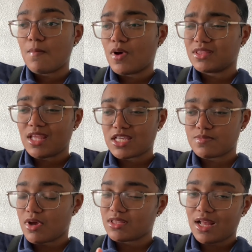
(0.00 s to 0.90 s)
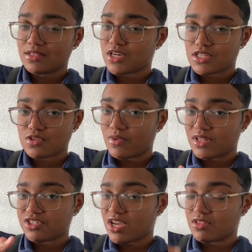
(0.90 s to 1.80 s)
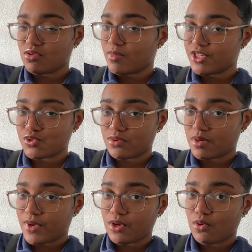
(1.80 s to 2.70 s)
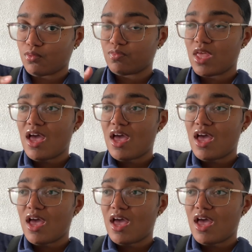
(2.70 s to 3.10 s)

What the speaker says: But next month, I'll just switch and do my sugar my own.